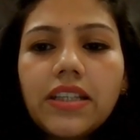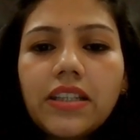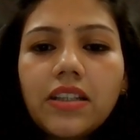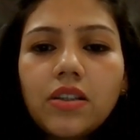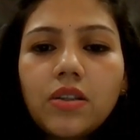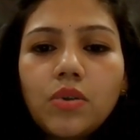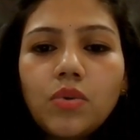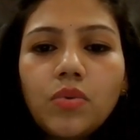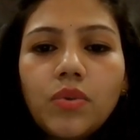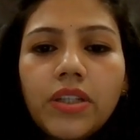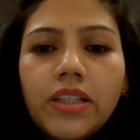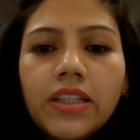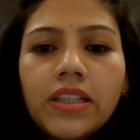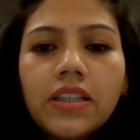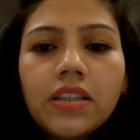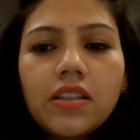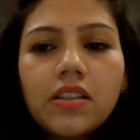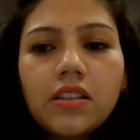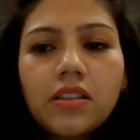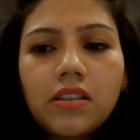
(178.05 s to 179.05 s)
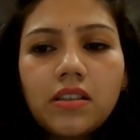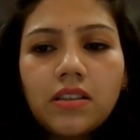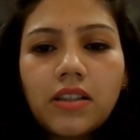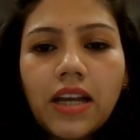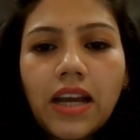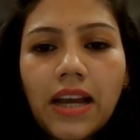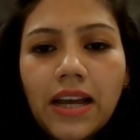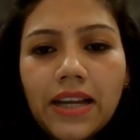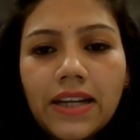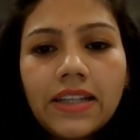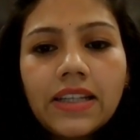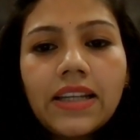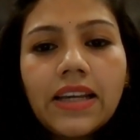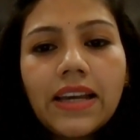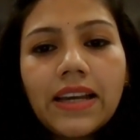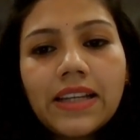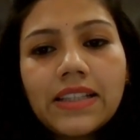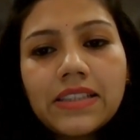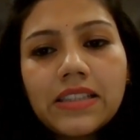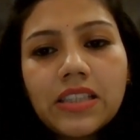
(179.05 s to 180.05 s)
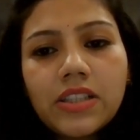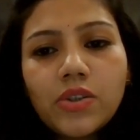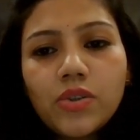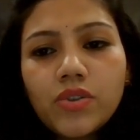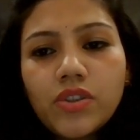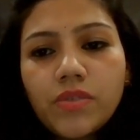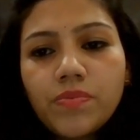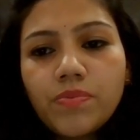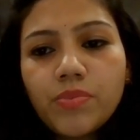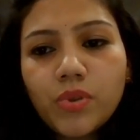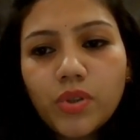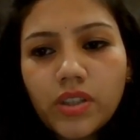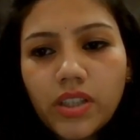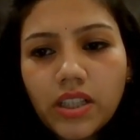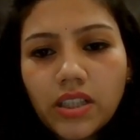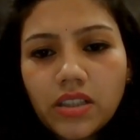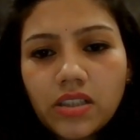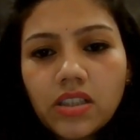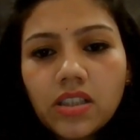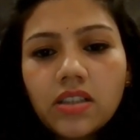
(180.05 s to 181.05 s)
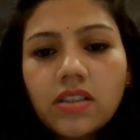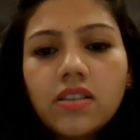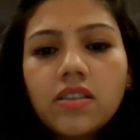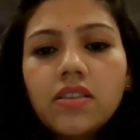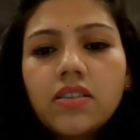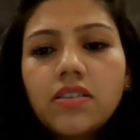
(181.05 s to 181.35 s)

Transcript: including an executive product,